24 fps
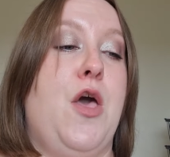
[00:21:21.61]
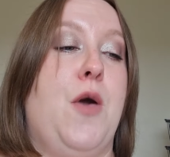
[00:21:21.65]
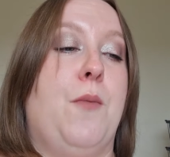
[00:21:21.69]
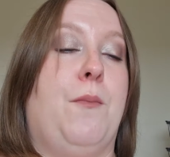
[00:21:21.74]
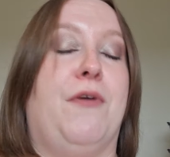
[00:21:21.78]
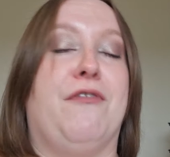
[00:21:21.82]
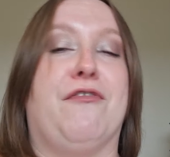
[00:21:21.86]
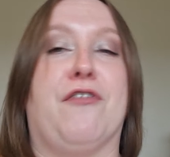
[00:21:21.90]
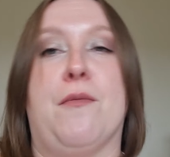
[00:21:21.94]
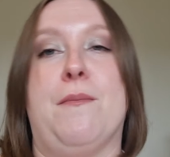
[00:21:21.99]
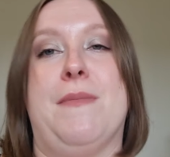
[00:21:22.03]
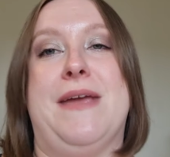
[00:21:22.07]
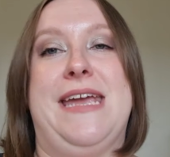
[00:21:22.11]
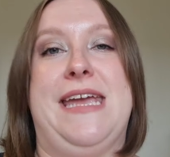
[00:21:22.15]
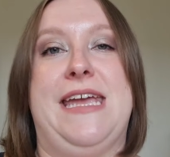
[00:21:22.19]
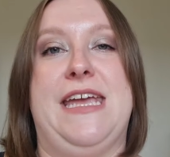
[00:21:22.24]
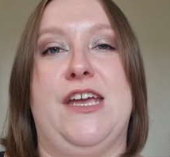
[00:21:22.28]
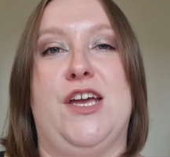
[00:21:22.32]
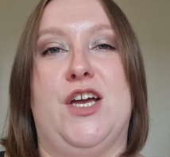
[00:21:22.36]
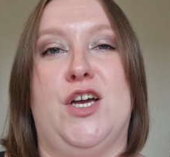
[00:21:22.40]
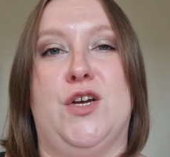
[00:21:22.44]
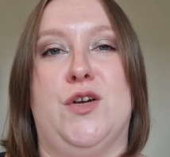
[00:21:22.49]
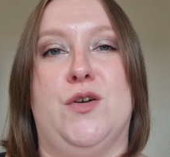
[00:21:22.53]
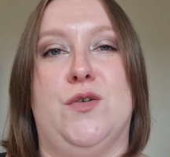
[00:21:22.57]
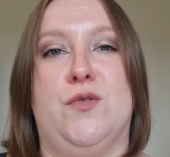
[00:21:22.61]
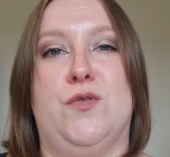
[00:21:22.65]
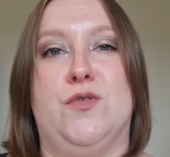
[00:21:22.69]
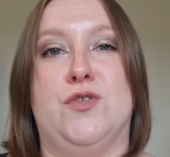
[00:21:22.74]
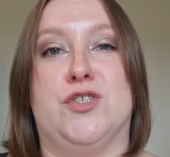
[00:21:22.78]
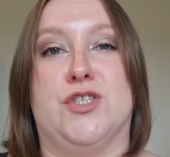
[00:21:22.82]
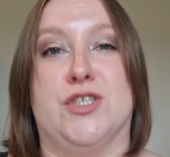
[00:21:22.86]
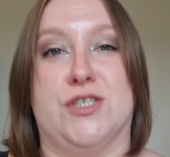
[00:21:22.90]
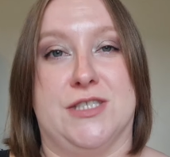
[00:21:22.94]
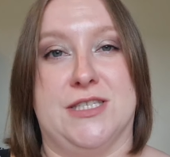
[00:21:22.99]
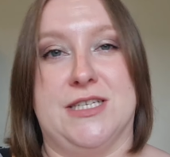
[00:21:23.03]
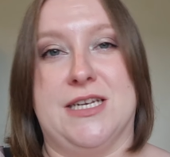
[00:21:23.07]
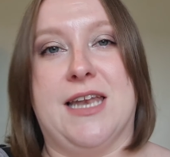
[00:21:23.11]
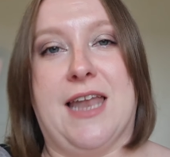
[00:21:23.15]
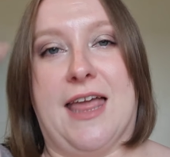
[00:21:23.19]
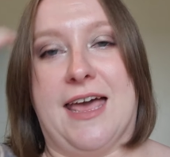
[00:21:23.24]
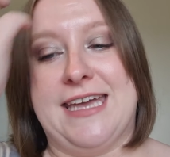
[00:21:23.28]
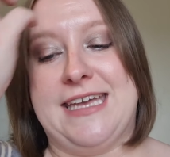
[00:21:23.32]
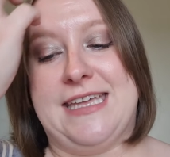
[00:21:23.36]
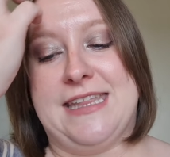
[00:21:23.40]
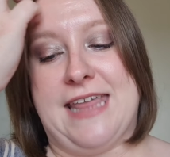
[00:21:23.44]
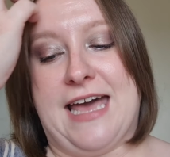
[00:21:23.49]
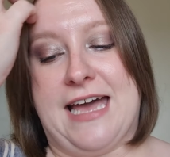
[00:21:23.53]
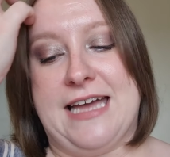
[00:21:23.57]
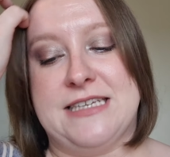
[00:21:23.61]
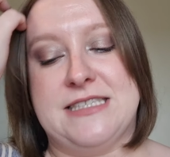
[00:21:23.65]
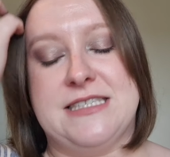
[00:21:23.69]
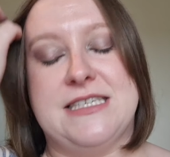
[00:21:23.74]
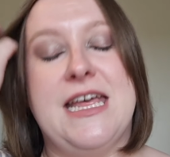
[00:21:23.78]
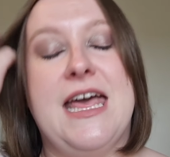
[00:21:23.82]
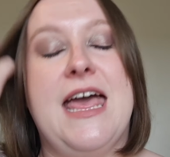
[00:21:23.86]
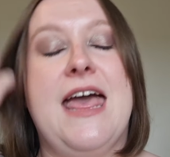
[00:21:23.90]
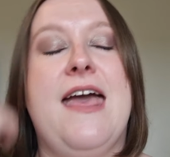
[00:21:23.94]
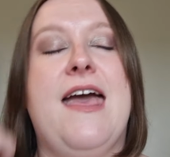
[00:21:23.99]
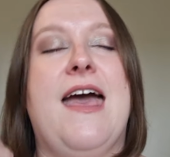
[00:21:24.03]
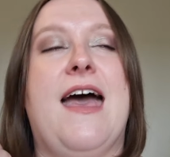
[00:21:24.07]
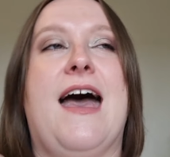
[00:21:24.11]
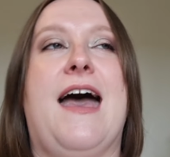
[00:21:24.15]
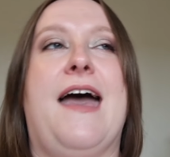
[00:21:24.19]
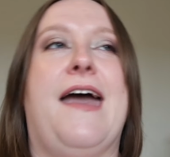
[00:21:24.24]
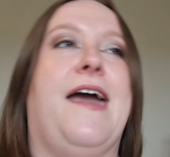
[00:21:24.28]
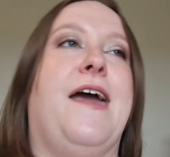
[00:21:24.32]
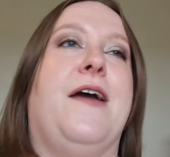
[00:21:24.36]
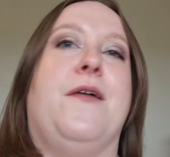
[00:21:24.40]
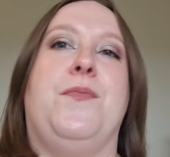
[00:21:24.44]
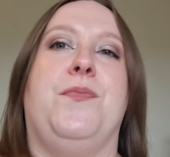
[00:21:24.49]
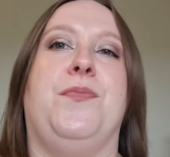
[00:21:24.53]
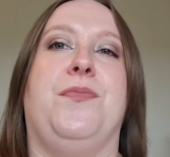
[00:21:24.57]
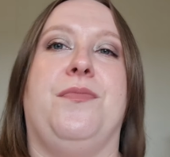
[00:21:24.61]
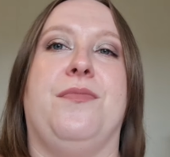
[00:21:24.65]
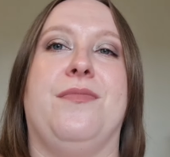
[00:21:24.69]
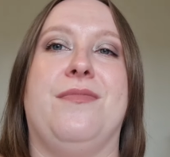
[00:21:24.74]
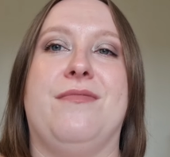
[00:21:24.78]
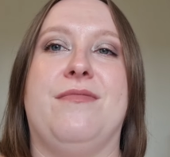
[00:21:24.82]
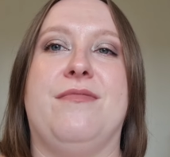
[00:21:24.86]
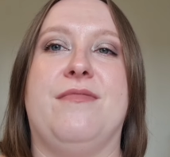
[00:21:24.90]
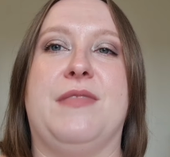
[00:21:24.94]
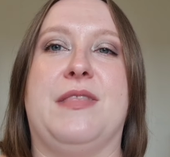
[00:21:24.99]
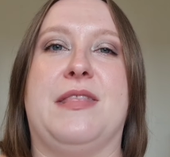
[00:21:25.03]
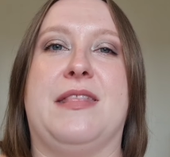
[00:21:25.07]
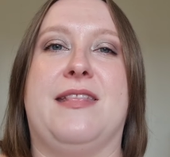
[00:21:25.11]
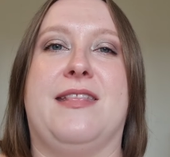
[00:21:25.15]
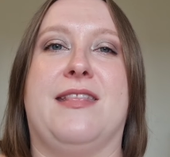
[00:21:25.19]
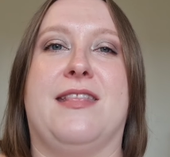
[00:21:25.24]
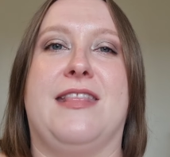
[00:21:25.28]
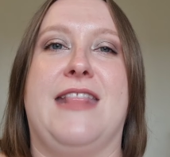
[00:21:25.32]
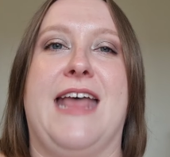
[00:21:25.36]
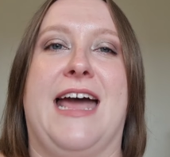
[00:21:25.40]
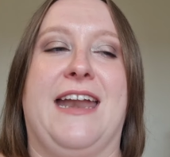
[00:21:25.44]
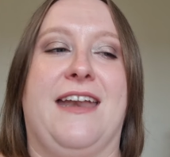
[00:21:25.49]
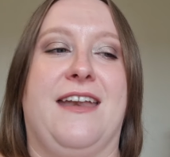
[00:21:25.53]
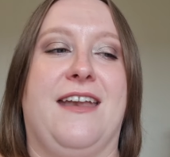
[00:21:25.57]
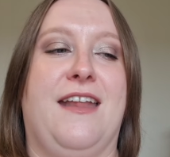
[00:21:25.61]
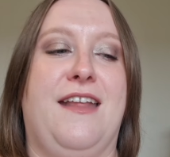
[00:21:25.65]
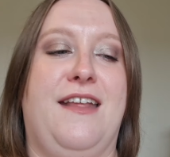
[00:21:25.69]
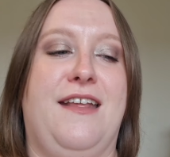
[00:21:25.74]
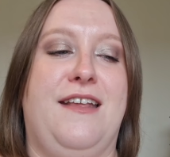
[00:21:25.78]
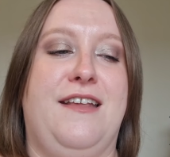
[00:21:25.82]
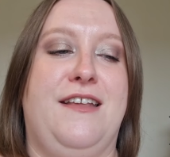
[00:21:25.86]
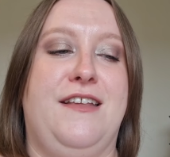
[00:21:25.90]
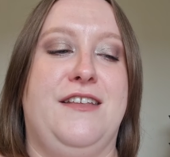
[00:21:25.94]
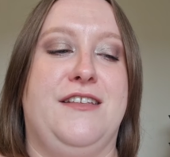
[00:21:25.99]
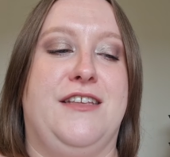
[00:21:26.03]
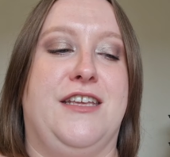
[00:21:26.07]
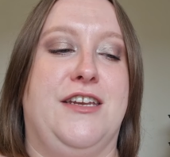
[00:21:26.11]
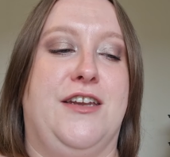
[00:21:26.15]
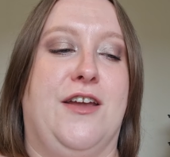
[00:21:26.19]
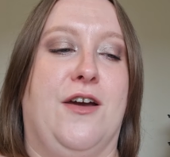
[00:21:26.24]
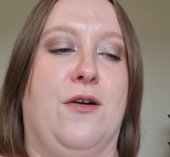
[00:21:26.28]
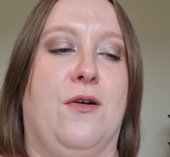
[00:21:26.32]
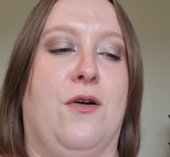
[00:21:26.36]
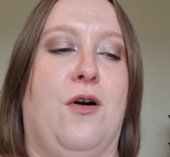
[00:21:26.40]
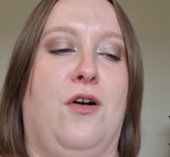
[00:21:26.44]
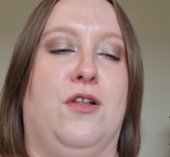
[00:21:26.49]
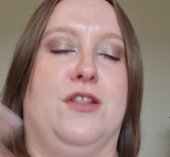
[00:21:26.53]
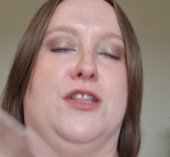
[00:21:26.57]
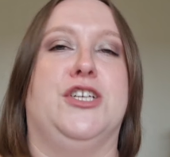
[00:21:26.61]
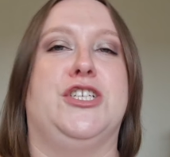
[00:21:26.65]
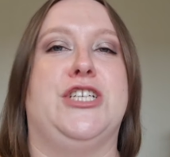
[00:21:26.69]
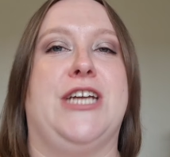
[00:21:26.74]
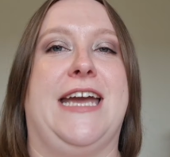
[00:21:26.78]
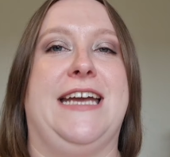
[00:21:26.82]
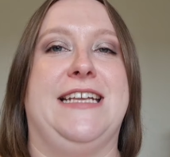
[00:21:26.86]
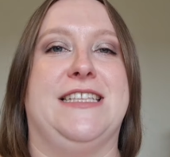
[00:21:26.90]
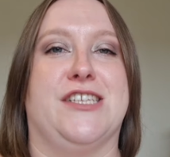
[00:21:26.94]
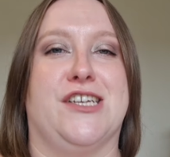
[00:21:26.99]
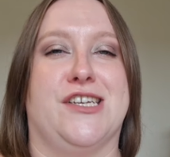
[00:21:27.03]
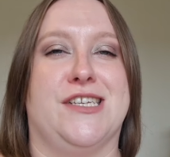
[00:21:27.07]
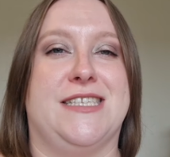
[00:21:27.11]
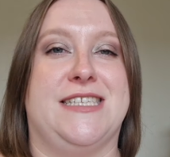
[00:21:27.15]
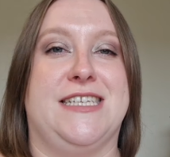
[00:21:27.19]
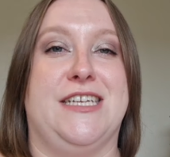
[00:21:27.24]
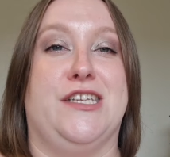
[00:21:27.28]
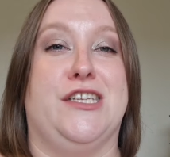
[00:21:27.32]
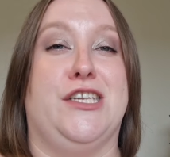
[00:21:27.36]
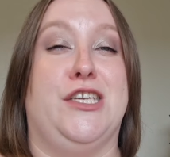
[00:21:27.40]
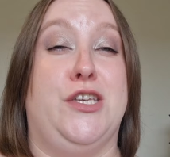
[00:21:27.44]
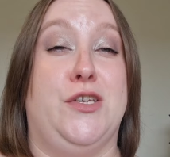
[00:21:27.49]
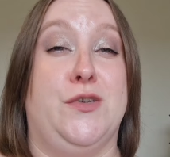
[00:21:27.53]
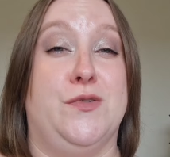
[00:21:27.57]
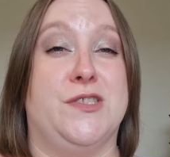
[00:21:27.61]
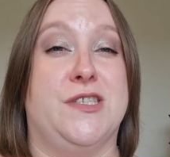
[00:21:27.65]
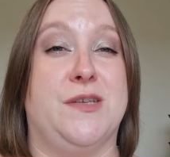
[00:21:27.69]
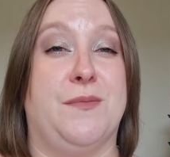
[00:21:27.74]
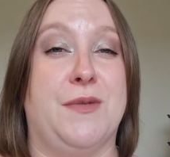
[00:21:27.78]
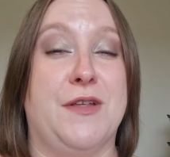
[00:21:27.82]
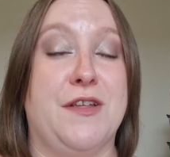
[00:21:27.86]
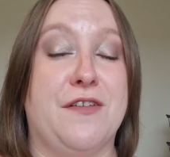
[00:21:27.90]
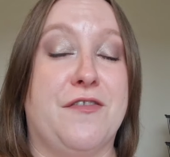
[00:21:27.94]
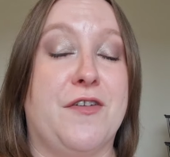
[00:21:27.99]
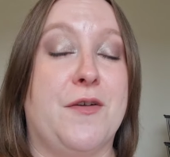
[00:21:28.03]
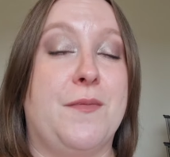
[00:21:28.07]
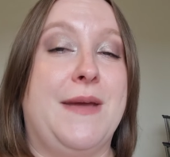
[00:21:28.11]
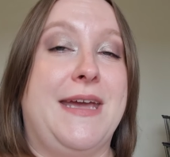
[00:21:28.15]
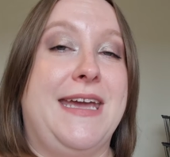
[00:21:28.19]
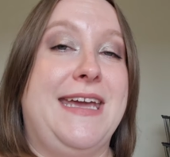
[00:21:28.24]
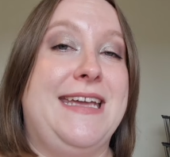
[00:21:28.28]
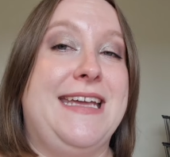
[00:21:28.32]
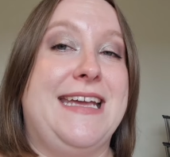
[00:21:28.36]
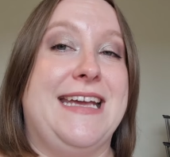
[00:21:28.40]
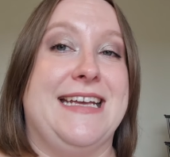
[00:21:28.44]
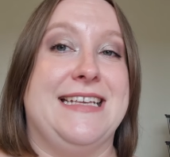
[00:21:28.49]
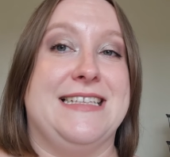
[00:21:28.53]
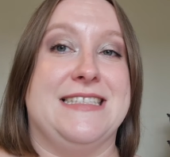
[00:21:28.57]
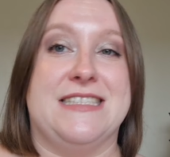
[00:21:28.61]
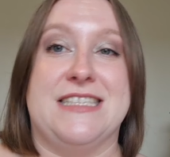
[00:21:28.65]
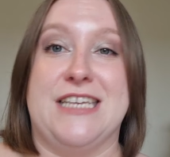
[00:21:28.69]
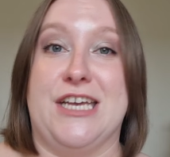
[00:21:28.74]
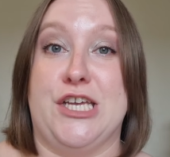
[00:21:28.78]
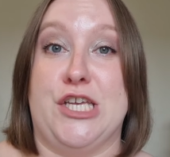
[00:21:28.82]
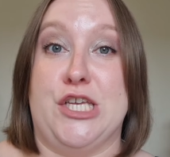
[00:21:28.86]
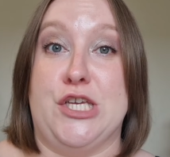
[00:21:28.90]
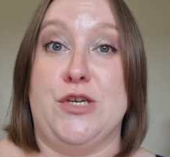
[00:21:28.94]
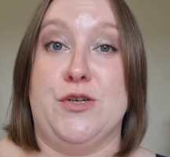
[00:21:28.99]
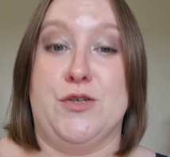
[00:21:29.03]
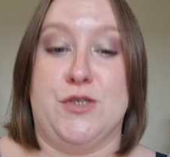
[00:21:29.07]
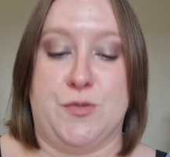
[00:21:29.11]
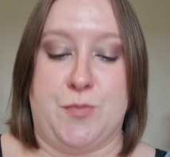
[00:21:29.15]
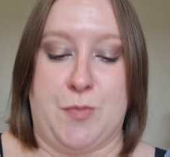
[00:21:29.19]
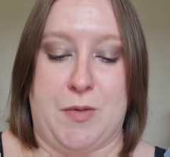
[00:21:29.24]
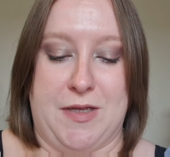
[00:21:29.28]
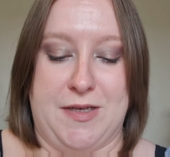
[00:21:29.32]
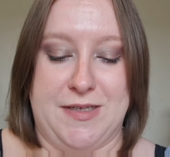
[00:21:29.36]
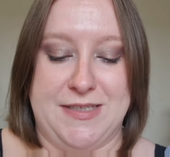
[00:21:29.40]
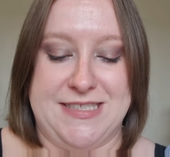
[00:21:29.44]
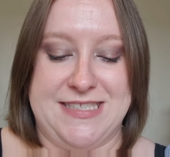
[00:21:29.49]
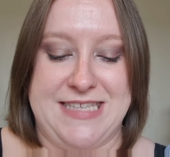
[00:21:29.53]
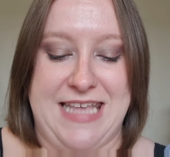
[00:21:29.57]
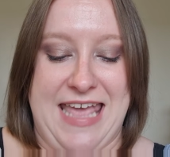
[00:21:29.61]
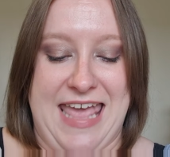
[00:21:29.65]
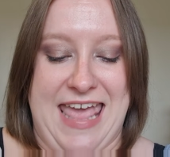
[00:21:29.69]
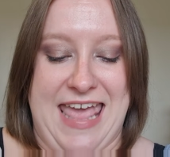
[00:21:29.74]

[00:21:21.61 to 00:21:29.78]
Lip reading: But for me, who doesn't like that, that, you know, all the shades are still usable for me is a huge plus.